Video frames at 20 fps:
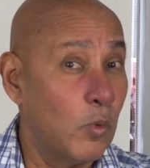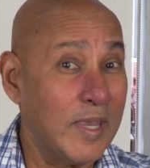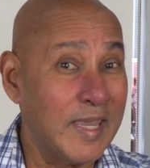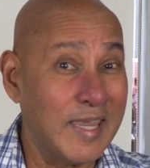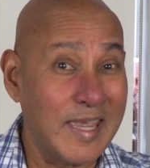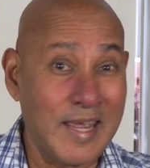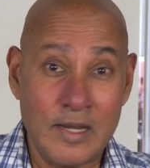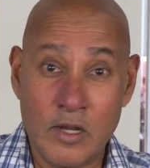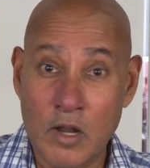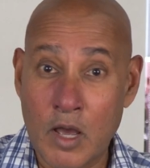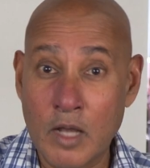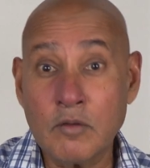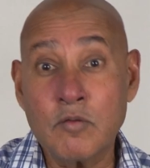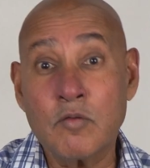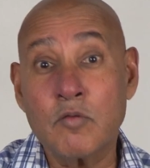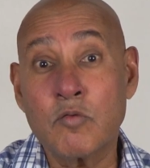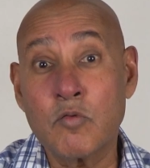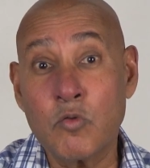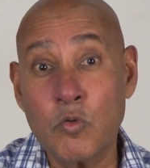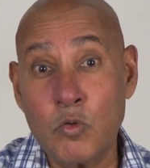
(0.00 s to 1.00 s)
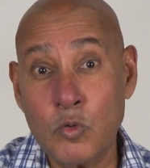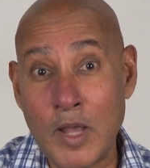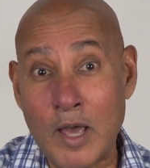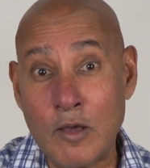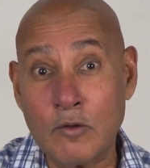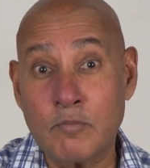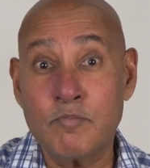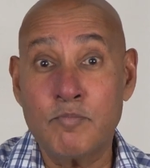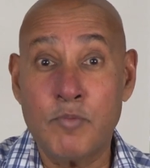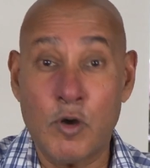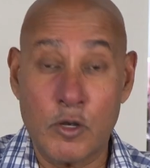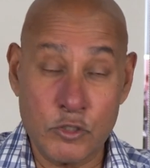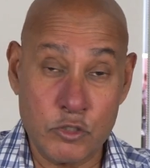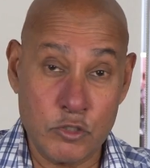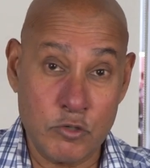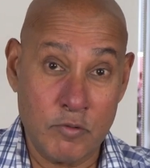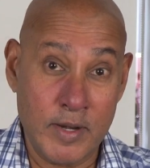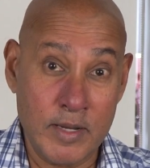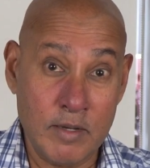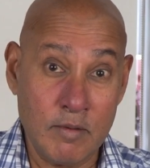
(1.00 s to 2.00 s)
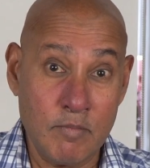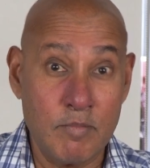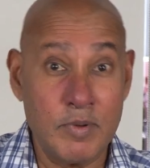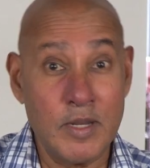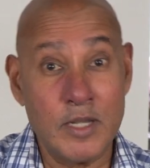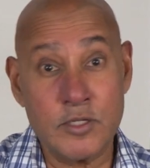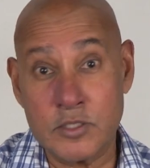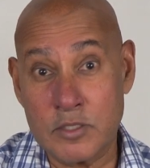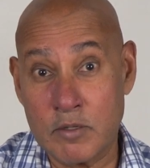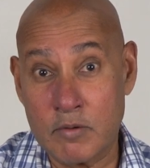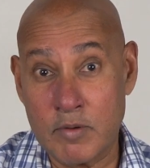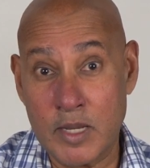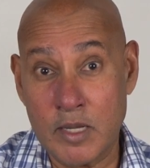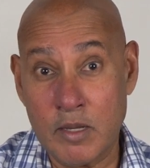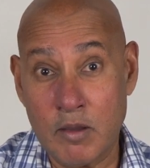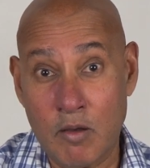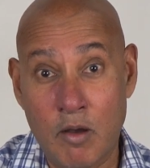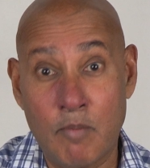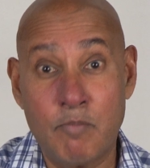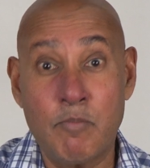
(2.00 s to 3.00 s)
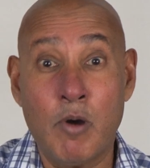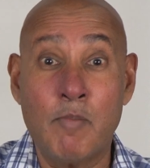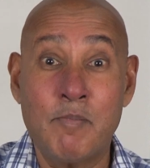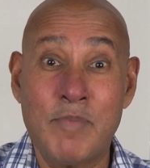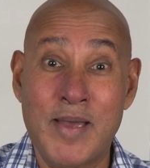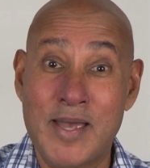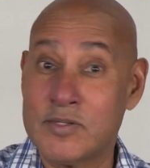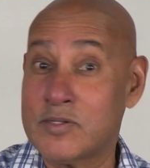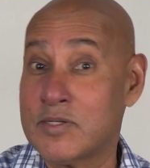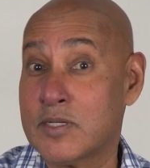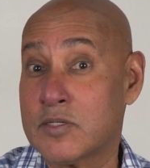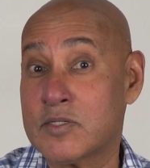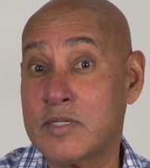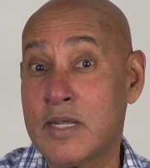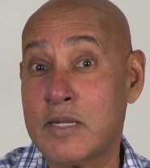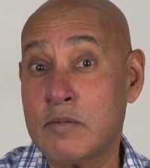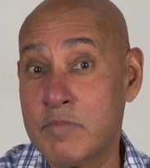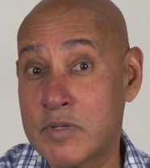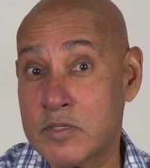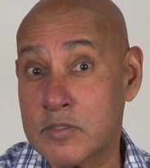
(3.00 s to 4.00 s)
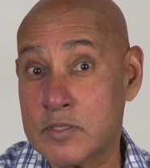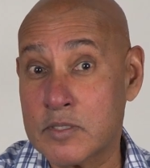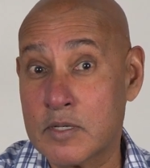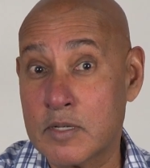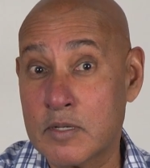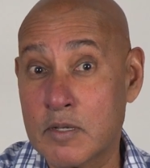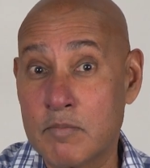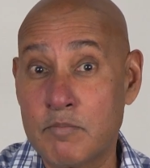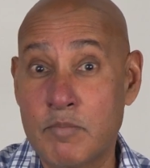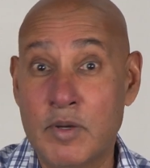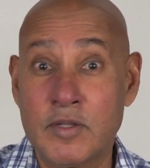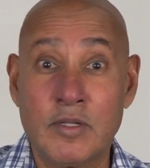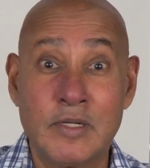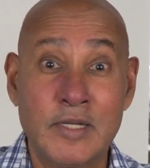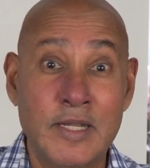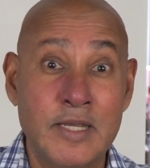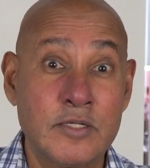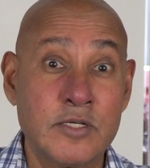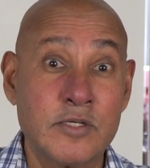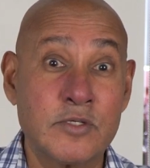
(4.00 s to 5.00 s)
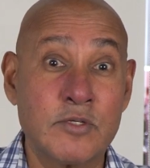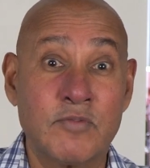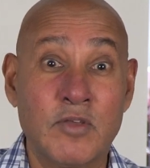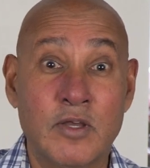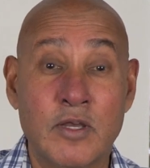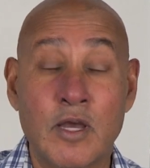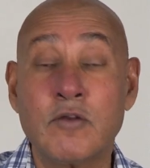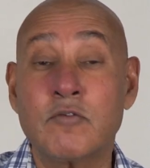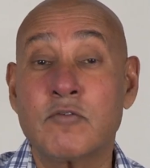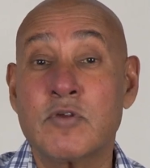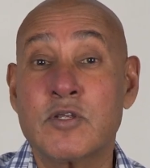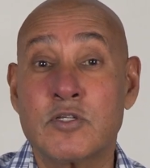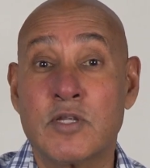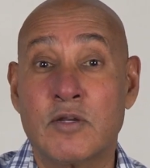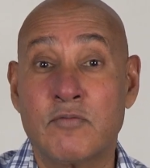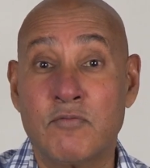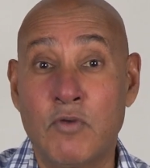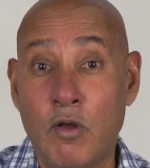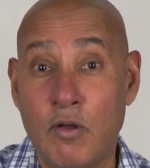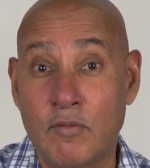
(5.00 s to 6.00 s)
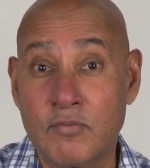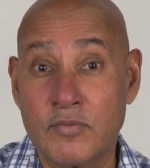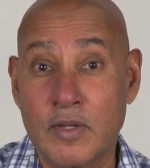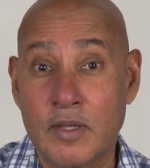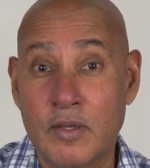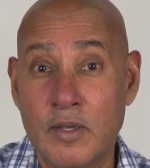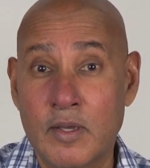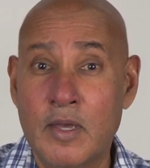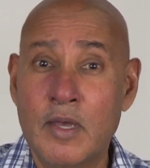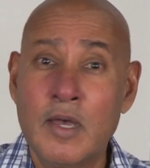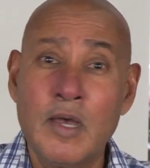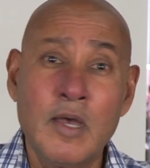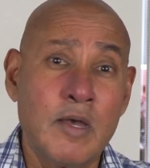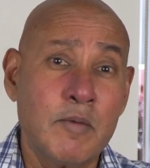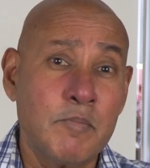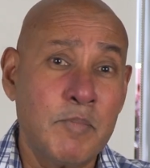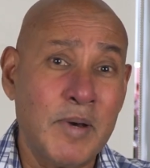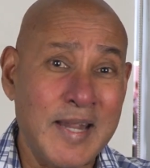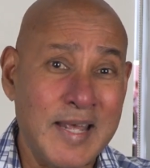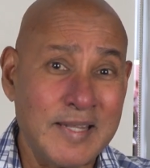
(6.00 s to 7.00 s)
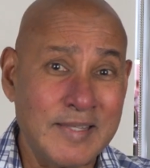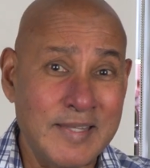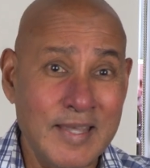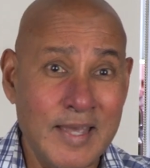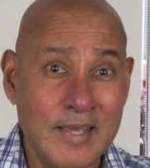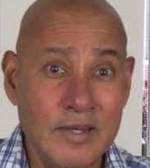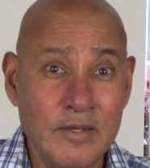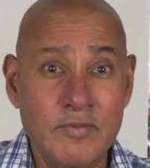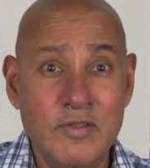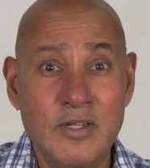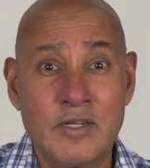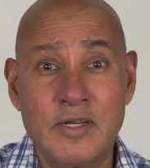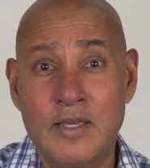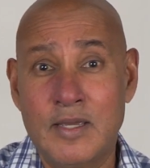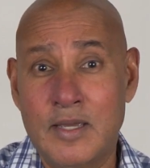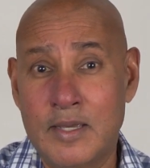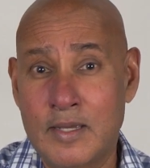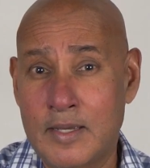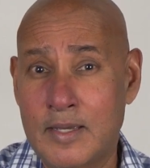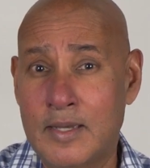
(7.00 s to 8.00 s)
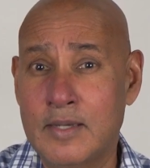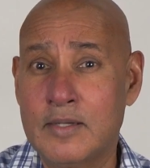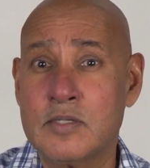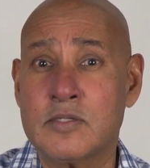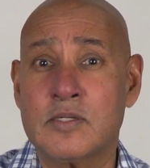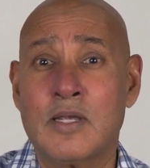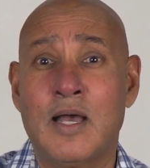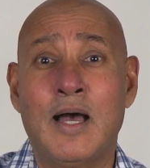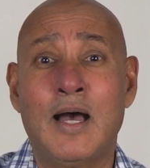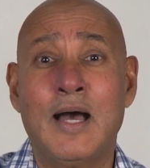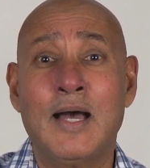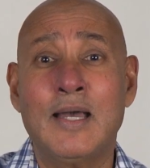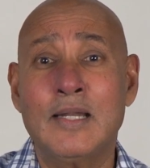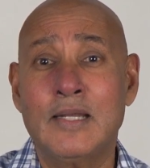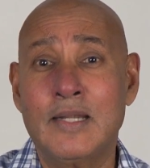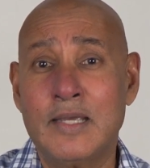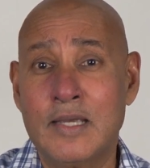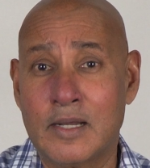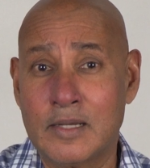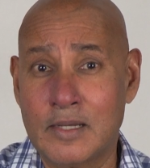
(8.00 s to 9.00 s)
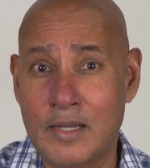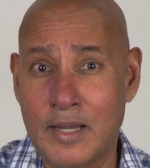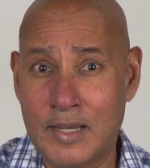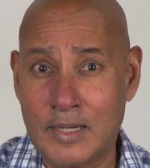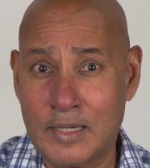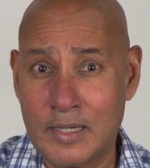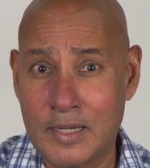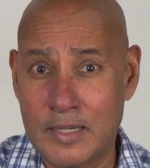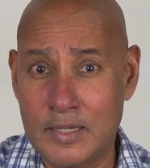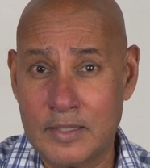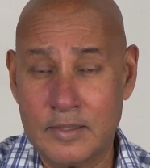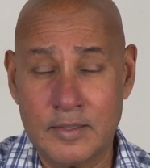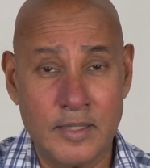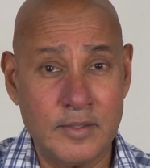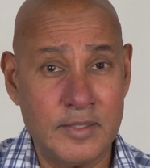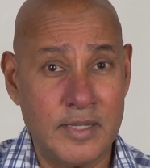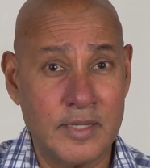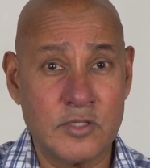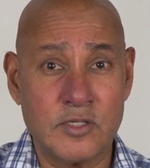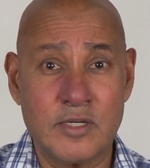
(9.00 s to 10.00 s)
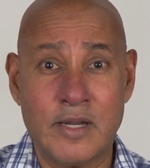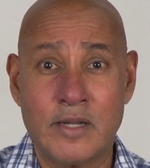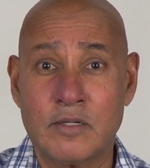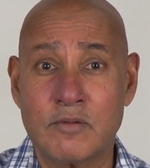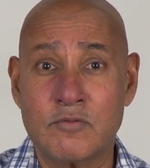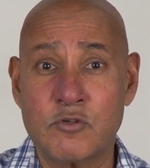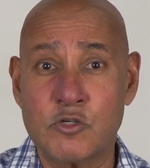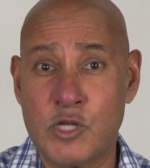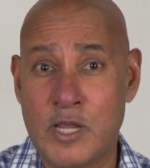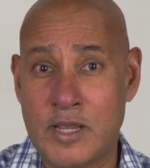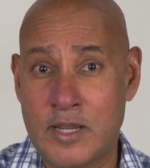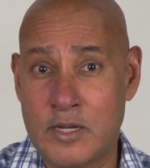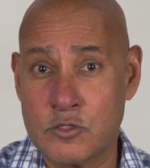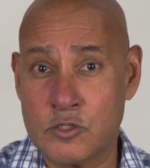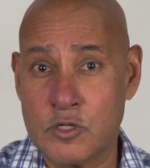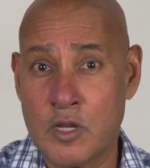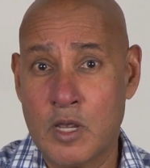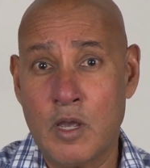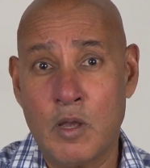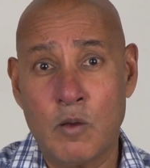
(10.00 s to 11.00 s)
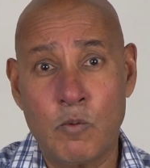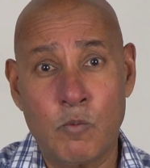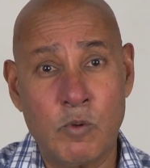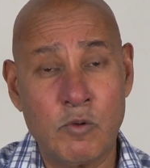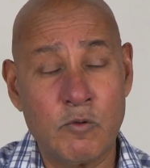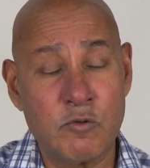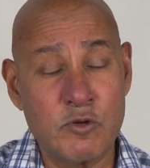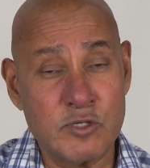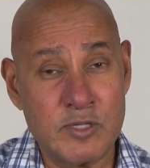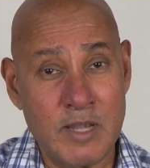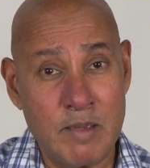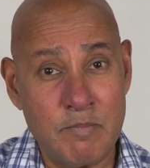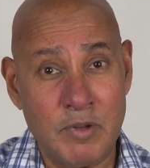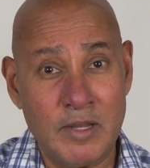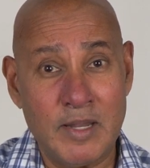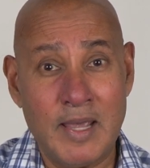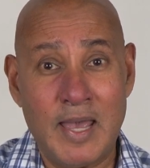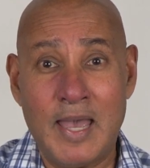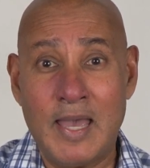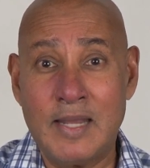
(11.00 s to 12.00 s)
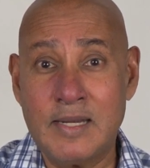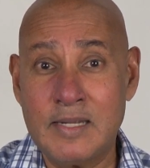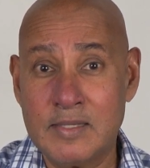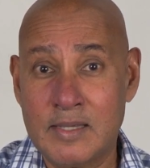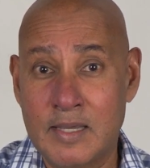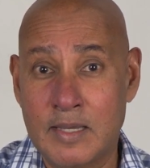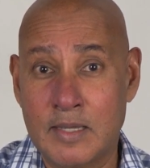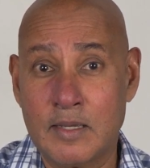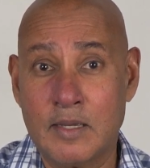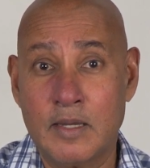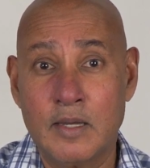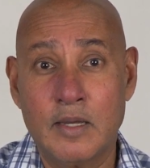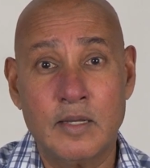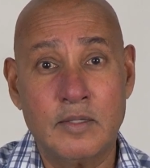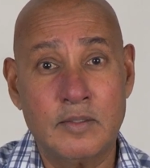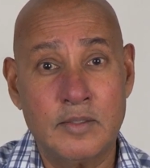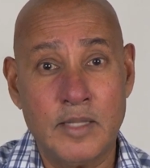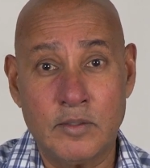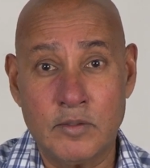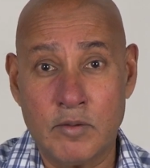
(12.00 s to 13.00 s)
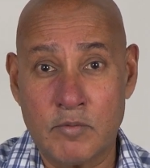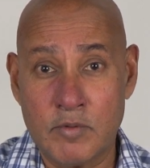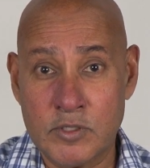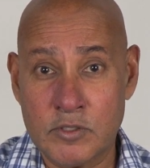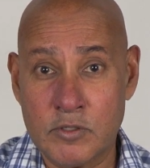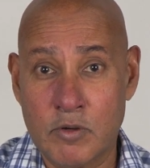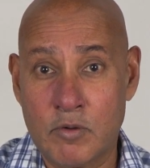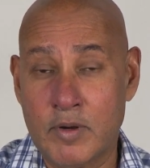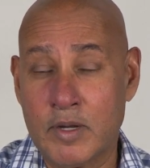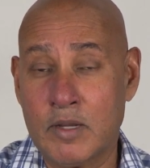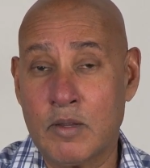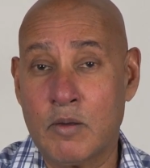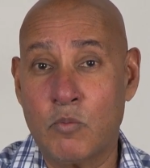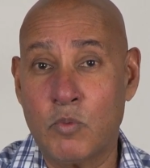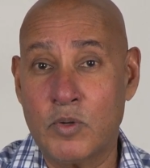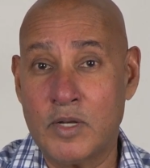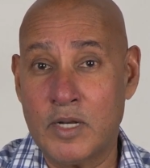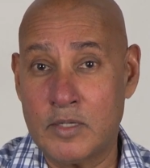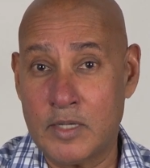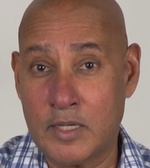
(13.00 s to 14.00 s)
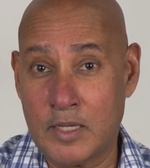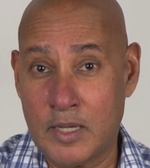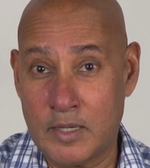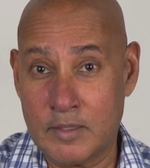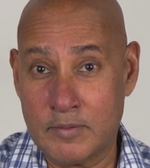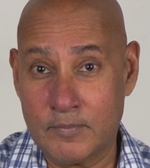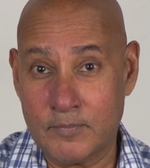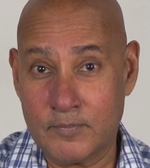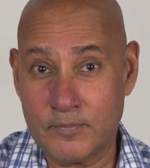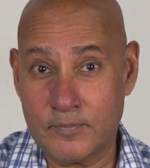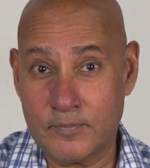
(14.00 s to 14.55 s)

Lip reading: We cannot rule out posturing, blustering, or bombastic statements by the leaders of the countries involved. But at the end of the day, it is highly unlikely that the extent of change will resemble anything that the rhetoric would indicate.